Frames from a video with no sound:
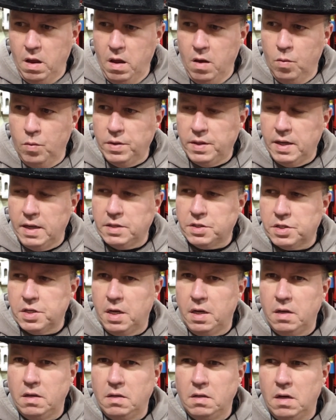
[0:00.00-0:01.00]
With that
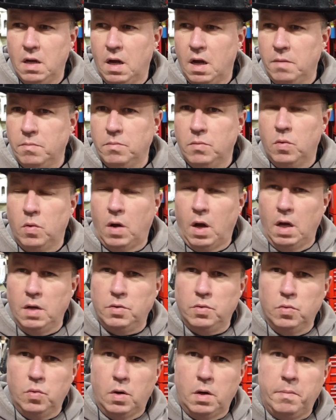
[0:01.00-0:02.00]
said, I
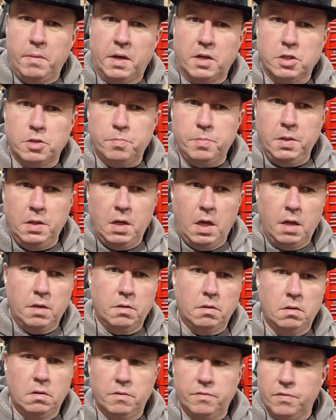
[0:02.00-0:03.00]
do want to make a speed
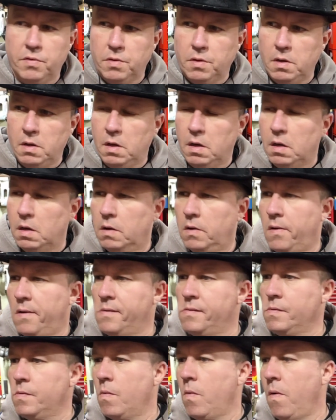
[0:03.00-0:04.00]
handle for the
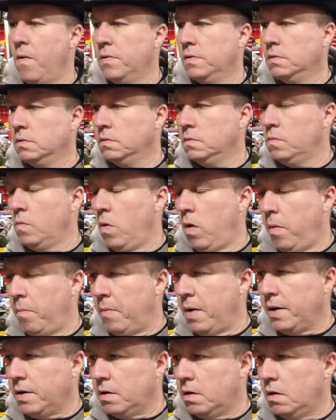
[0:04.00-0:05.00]

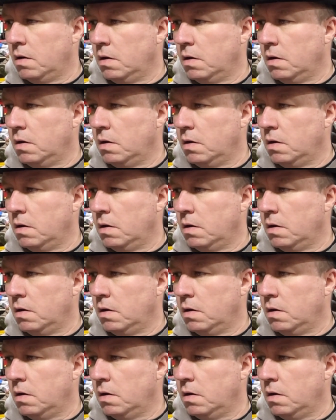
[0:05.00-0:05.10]
my Kurt